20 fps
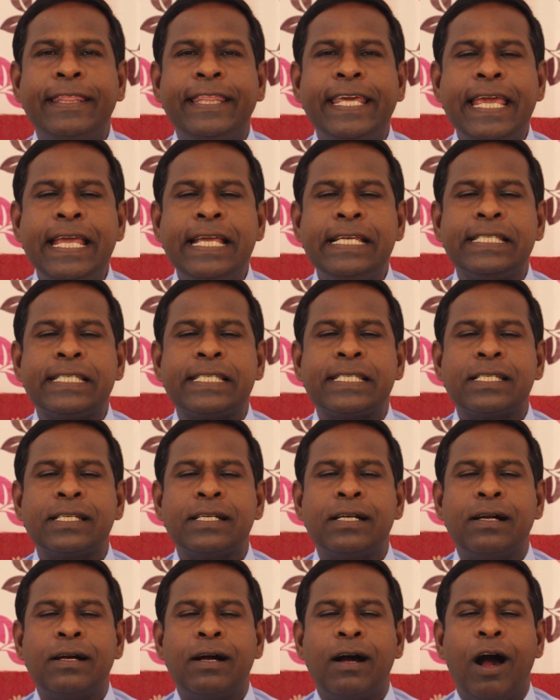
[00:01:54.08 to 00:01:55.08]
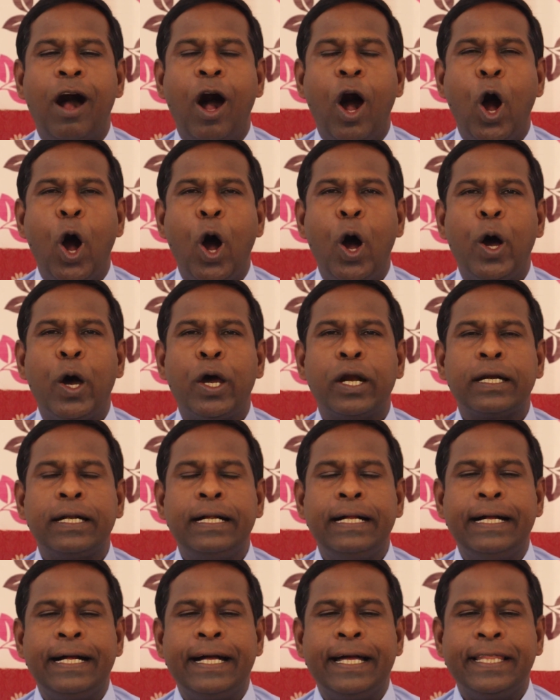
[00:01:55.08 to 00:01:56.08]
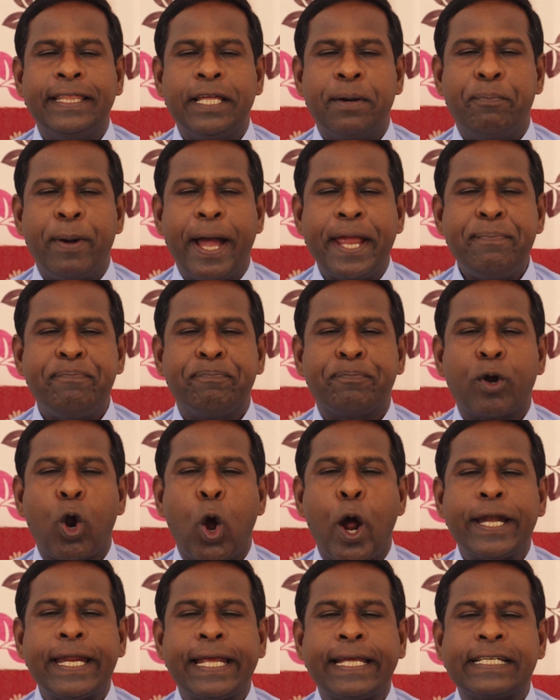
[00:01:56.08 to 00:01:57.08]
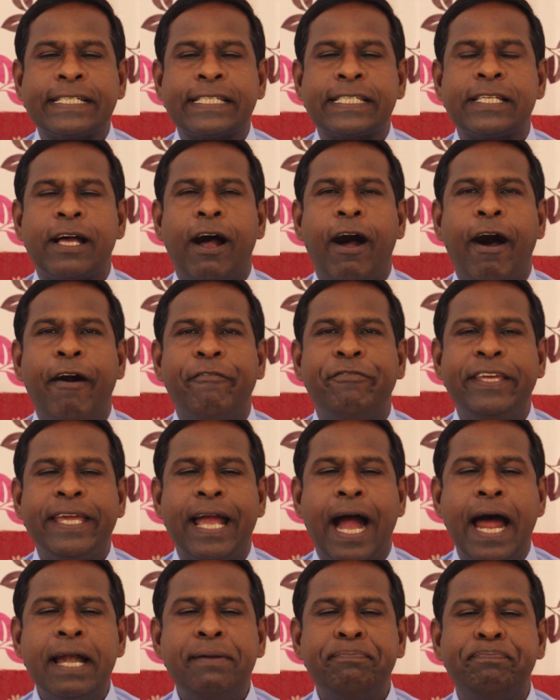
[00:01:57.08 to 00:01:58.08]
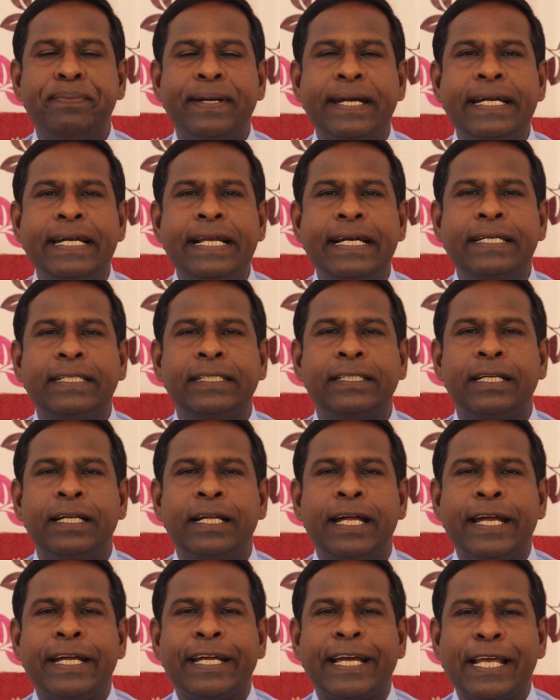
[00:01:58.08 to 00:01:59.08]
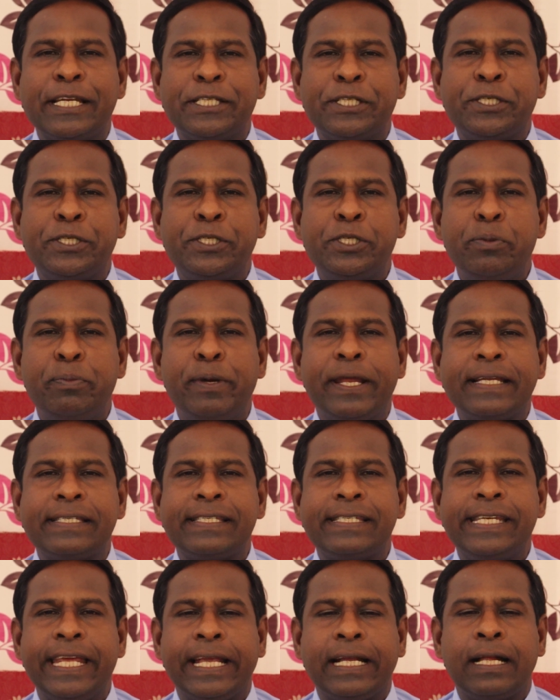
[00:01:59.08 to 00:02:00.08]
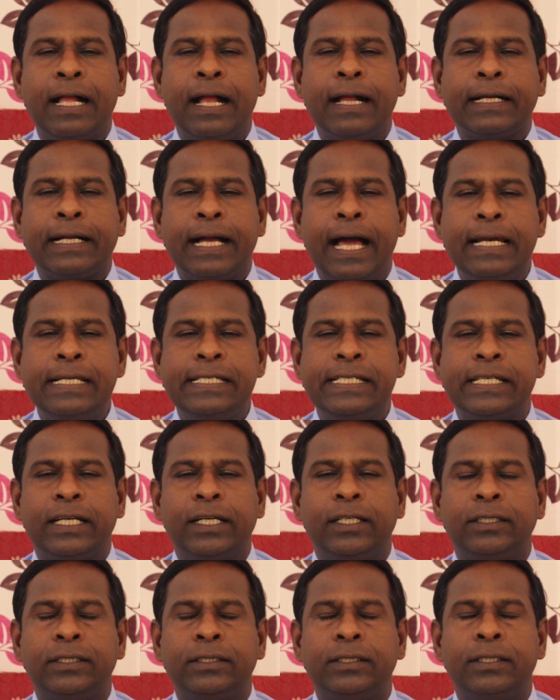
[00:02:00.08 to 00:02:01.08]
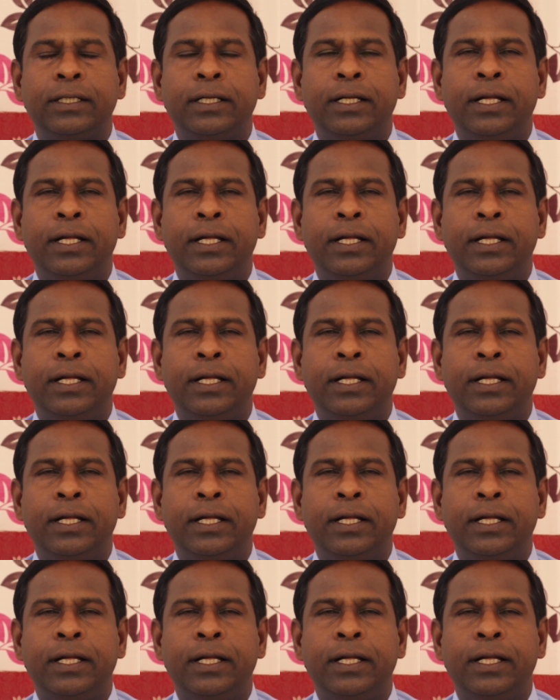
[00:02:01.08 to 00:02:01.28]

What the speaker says: These are the byproducts of the unbridled consumeristic culture